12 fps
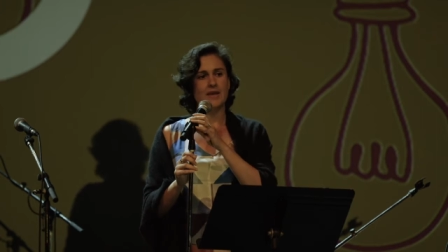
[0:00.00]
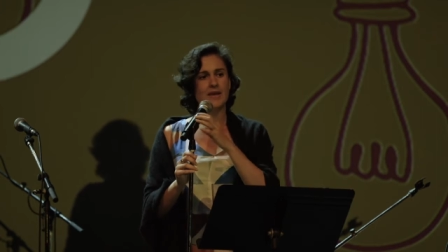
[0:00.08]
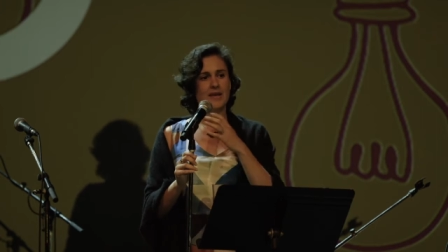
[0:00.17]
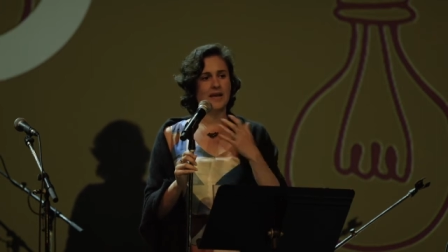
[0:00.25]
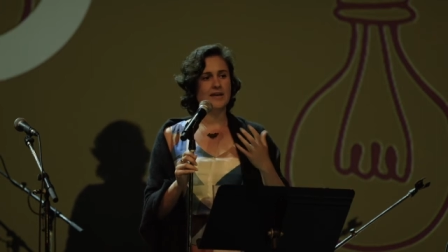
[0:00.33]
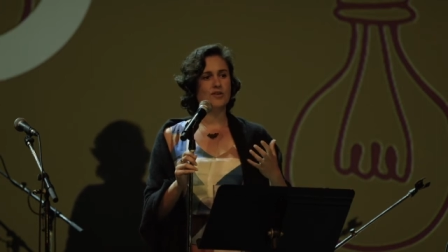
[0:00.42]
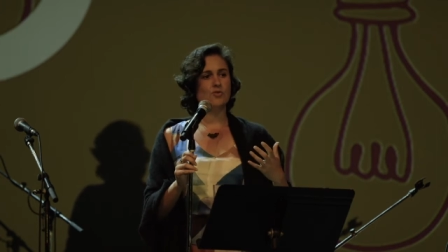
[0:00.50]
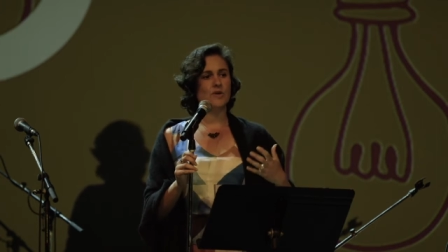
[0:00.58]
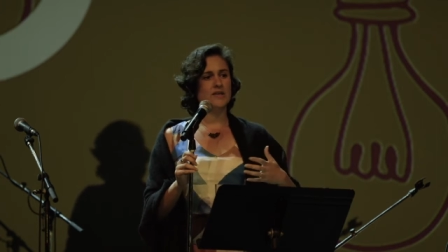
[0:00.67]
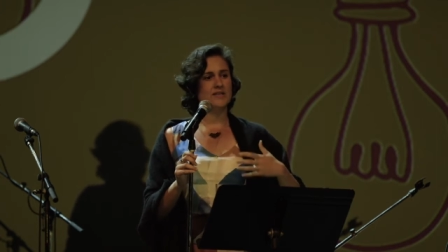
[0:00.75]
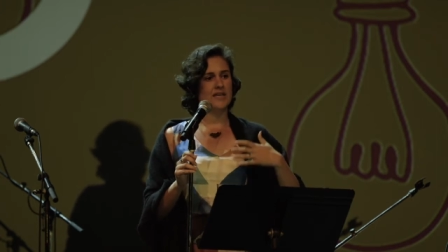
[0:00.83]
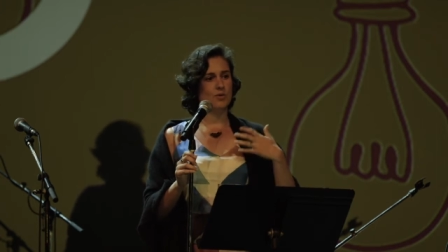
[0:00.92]
In other
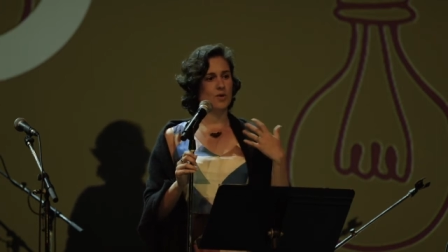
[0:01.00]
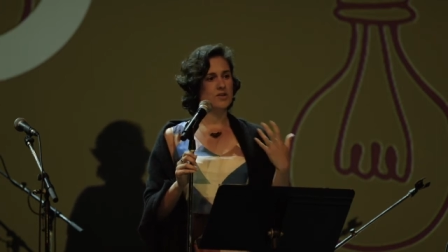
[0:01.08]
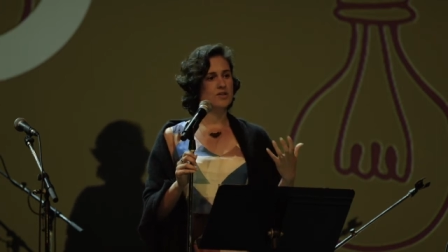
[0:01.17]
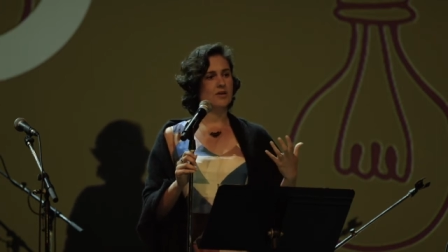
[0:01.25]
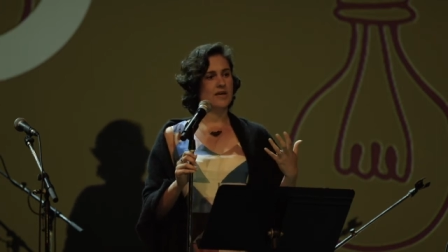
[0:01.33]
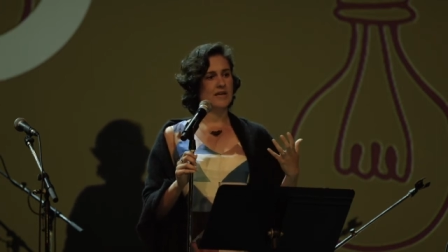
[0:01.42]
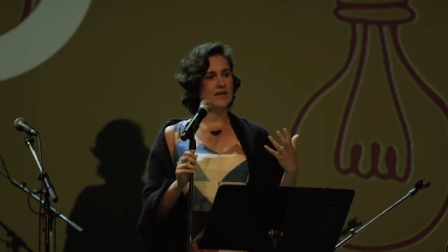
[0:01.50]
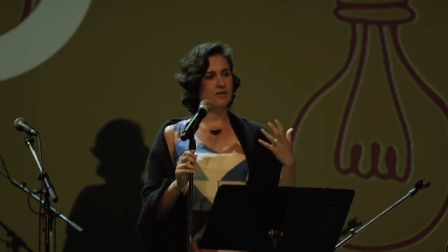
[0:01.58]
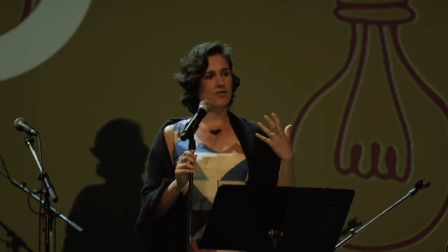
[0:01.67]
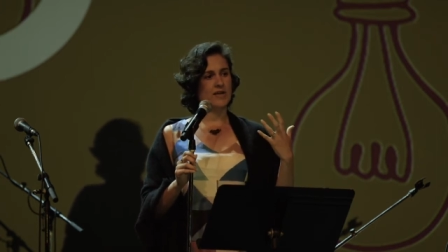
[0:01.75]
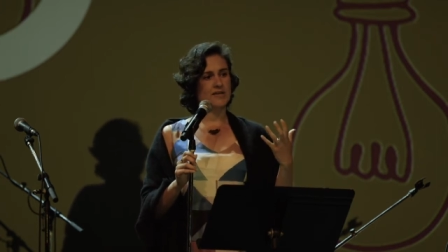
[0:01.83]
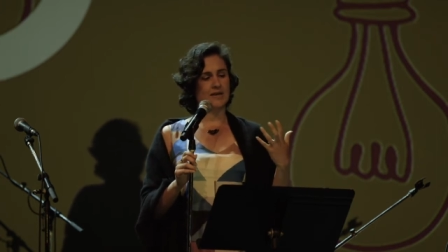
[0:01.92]
words, he wanted to
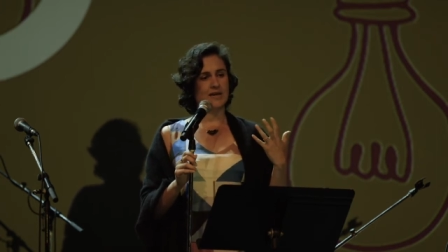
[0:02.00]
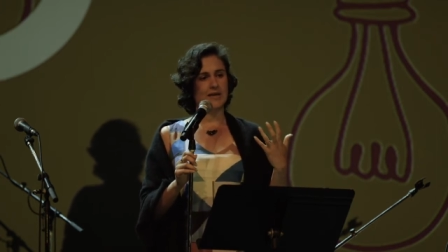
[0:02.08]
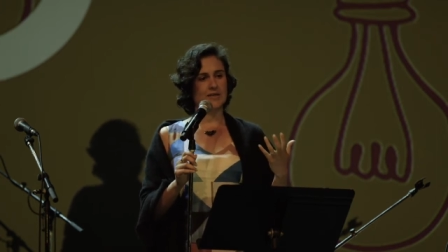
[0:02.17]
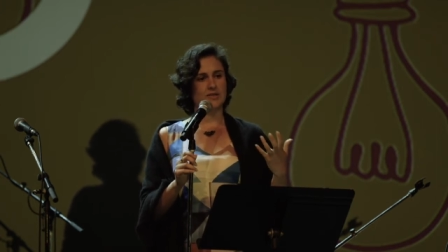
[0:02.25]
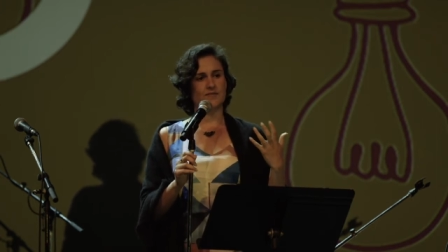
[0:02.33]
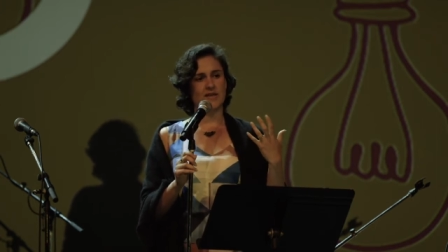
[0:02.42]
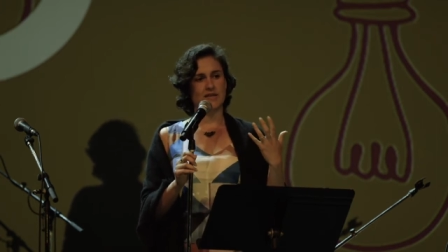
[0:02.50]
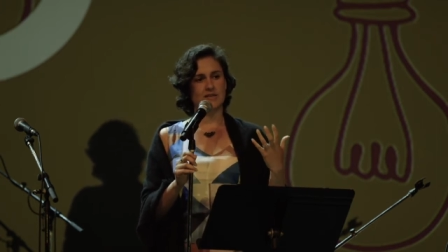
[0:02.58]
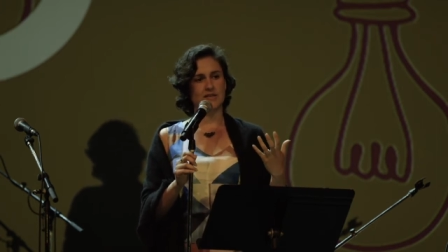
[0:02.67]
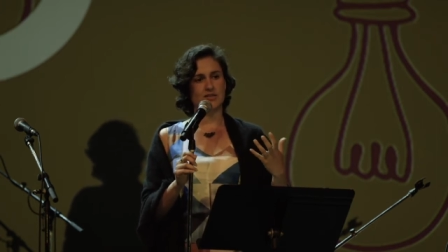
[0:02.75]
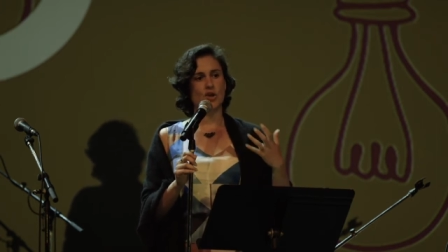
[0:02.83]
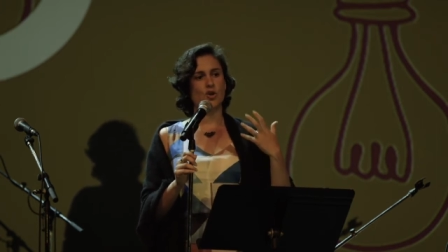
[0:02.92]
create a class of
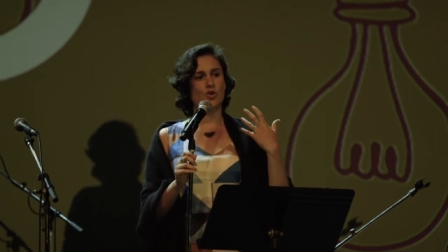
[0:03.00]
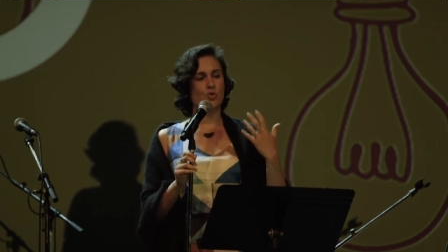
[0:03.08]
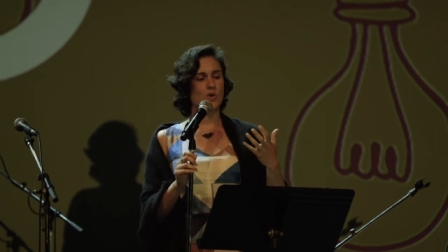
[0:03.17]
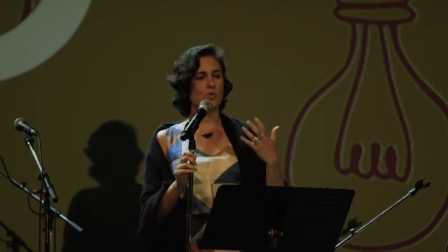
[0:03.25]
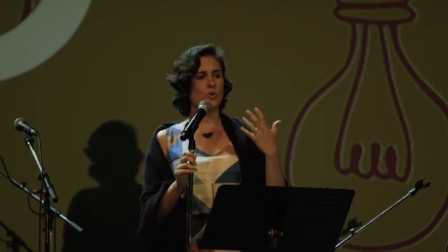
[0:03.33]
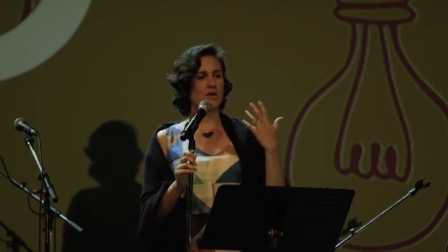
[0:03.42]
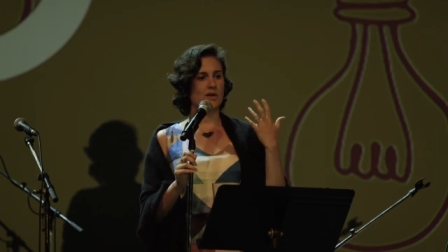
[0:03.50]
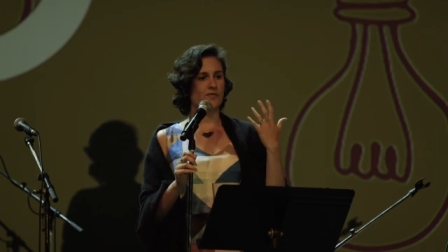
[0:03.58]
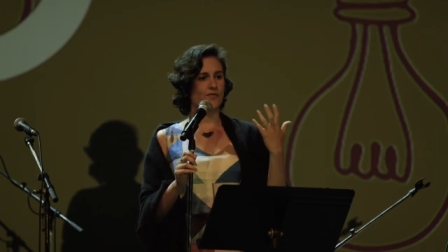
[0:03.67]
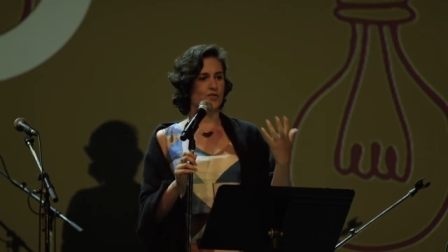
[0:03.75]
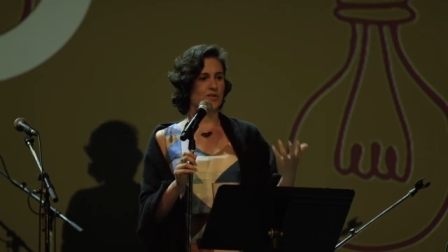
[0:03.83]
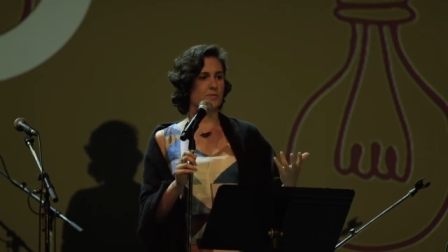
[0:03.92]
Indians who would work
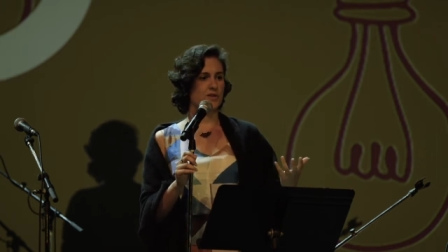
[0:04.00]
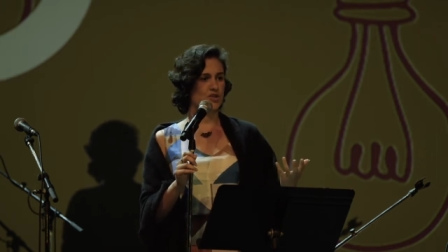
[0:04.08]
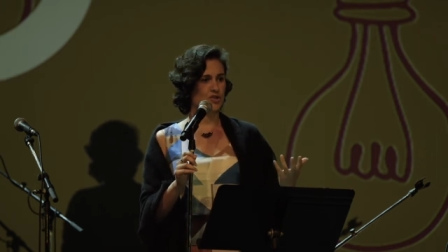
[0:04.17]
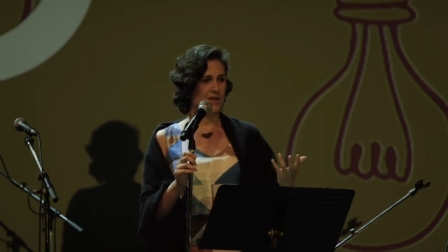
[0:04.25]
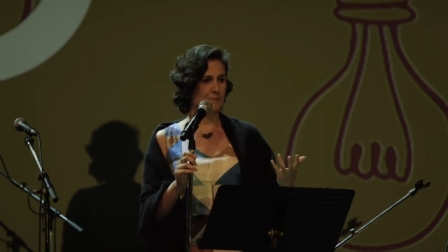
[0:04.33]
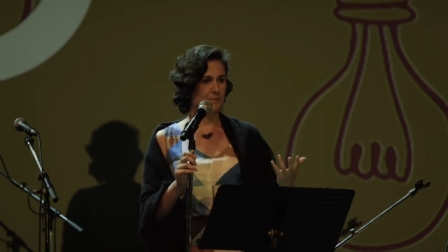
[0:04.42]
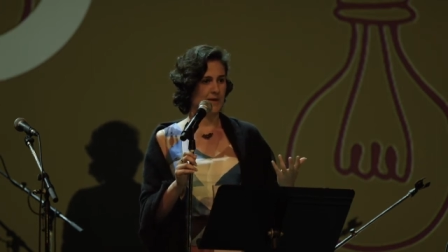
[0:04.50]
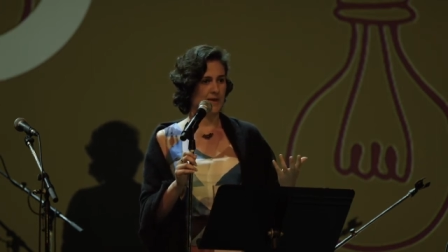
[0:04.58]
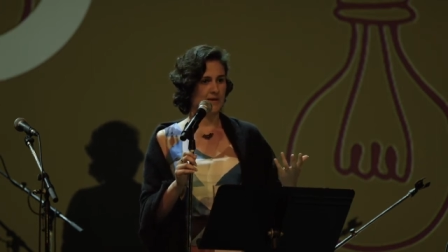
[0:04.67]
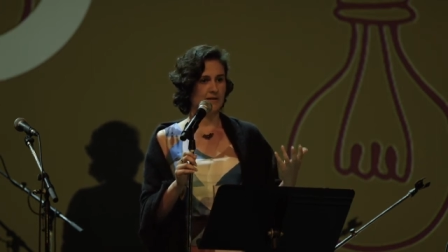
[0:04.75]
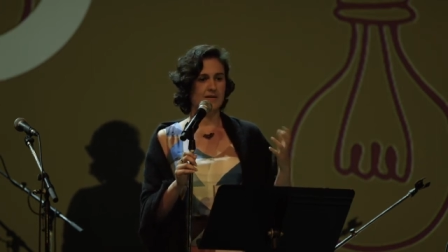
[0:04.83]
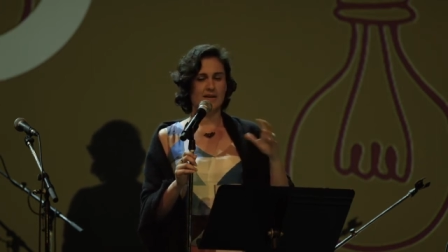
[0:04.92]
for the British
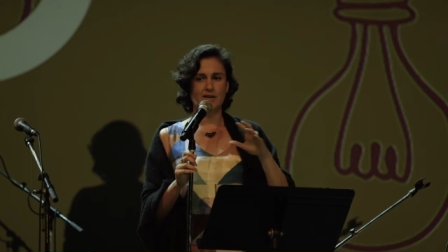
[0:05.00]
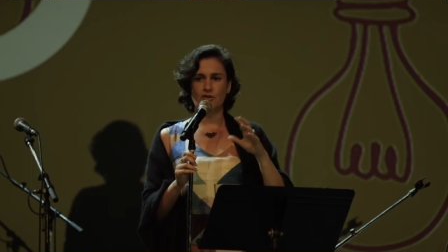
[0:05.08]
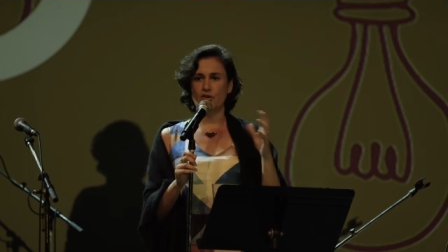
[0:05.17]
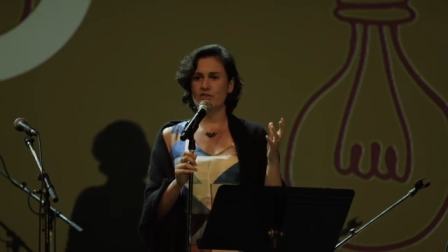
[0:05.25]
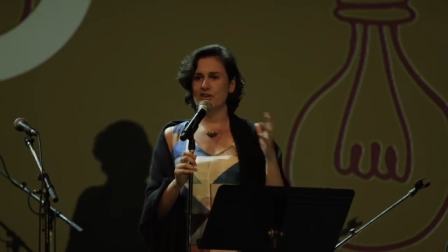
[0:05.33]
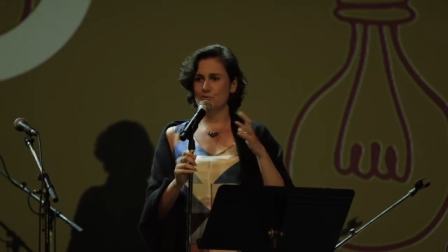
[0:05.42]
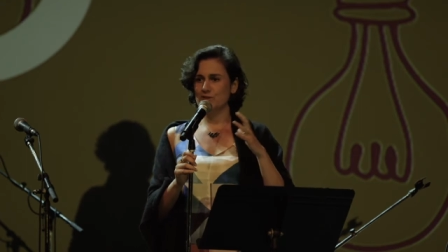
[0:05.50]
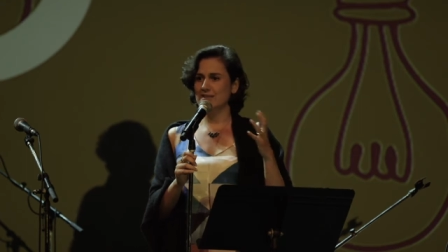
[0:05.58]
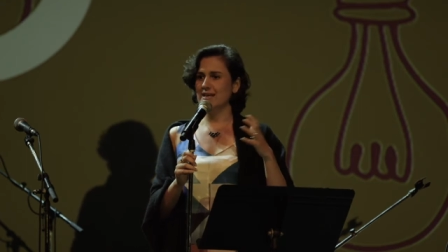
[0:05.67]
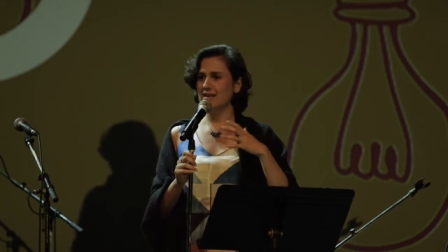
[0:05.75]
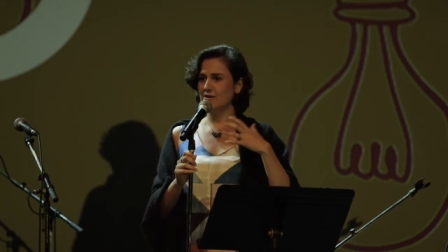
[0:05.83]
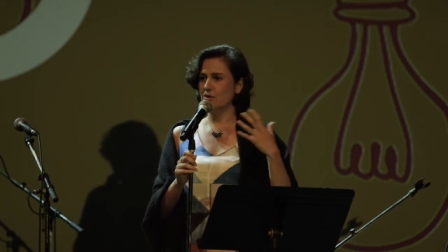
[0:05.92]
Empire, not that it was
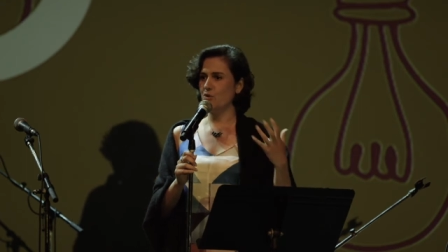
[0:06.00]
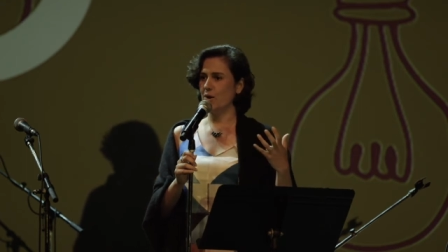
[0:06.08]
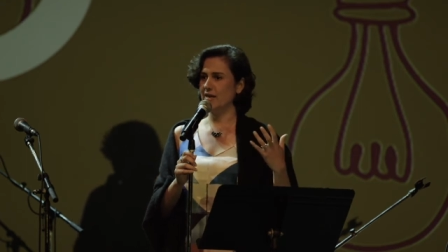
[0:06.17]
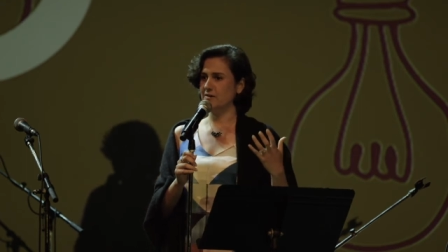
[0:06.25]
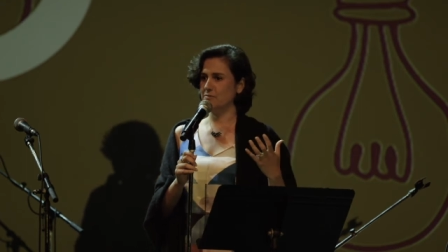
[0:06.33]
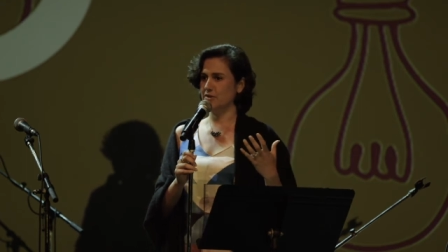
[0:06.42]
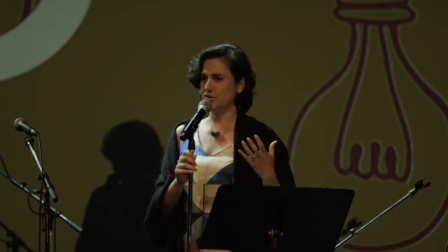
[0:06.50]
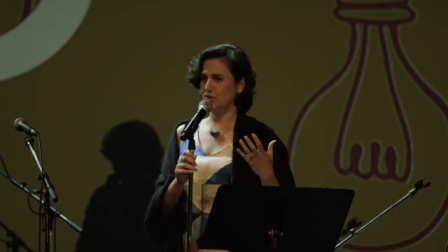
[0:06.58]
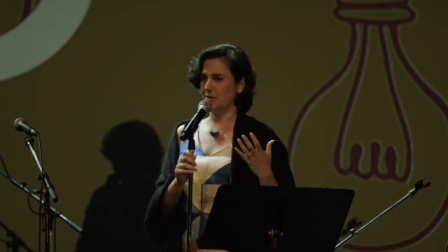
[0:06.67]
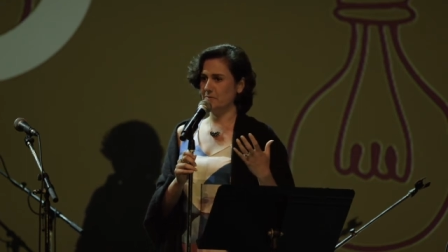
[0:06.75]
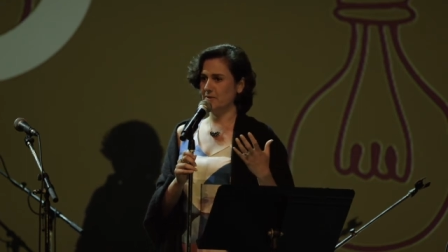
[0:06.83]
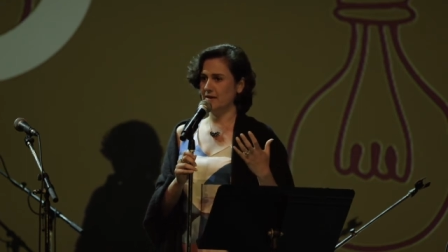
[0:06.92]
yet quite a British
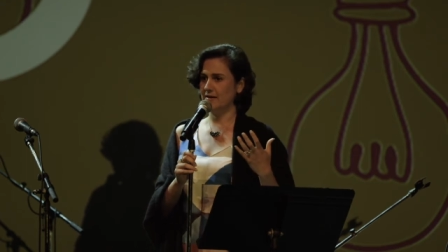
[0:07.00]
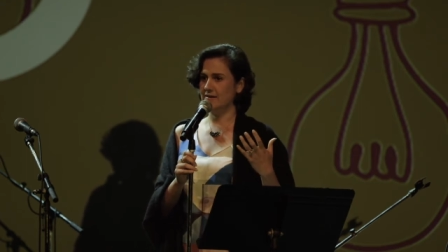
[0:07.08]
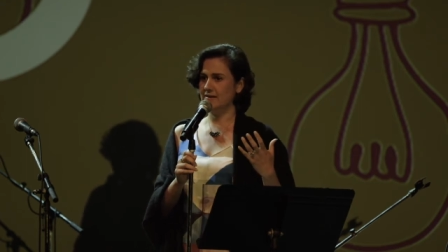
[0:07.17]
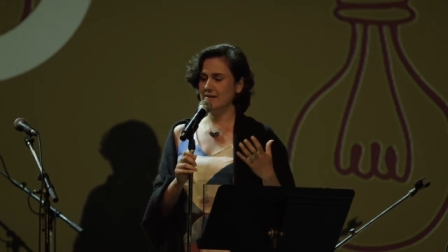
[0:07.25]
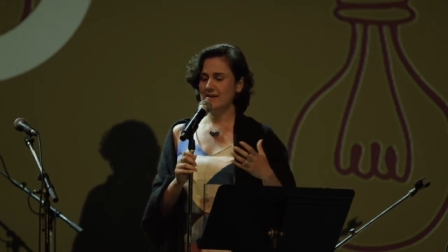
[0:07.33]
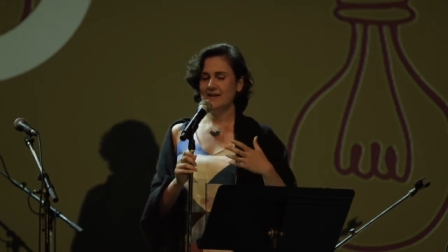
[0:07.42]
Empire.